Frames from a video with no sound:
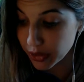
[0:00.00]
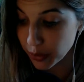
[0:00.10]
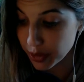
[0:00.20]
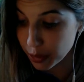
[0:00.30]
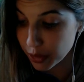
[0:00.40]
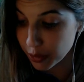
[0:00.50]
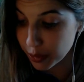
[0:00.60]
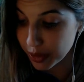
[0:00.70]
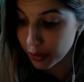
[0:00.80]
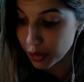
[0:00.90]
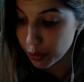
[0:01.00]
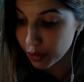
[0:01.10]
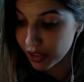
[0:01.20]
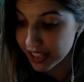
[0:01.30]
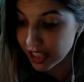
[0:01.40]
was presumably
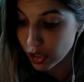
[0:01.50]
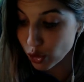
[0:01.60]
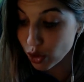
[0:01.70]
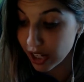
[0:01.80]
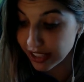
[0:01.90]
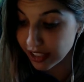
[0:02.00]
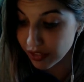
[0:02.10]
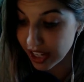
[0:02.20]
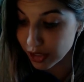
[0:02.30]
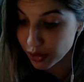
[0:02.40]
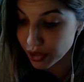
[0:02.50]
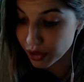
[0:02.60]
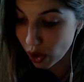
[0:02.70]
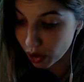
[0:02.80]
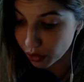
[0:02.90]
supervising the drying of the entrance
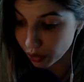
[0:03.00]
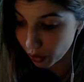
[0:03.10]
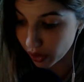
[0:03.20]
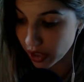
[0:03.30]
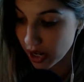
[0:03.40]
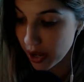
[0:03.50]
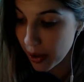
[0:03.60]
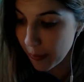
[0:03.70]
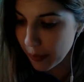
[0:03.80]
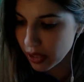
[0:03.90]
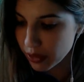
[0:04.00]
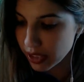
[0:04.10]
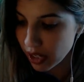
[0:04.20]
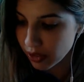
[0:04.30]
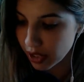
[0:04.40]
hall floor, but there was
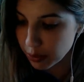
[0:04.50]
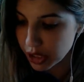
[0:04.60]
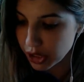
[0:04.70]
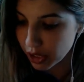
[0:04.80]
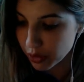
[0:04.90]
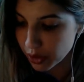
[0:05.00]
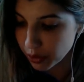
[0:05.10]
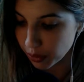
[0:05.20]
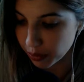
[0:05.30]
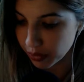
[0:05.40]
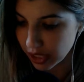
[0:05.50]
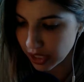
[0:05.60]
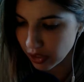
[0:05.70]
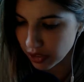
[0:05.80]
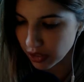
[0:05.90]
another empty chair, too, and
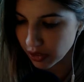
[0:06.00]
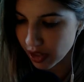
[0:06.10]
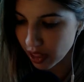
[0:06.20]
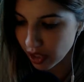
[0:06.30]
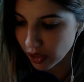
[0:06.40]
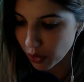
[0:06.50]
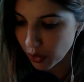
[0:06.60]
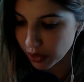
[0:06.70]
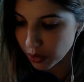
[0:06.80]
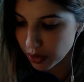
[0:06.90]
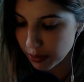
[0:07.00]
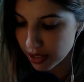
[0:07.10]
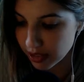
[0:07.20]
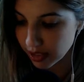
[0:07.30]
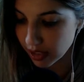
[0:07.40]
Harry couldn't think who else was
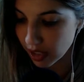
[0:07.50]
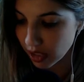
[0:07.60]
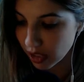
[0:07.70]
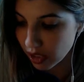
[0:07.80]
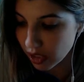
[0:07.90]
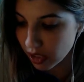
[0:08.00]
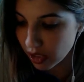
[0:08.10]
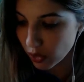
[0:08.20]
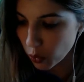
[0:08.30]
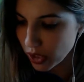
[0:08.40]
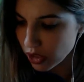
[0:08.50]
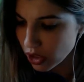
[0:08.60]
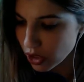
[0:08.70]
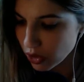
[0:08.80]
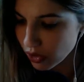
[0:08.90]
missing. "Where's the
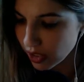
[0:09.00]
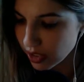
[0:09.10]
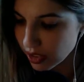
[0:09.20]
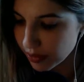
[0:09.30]
new defense—"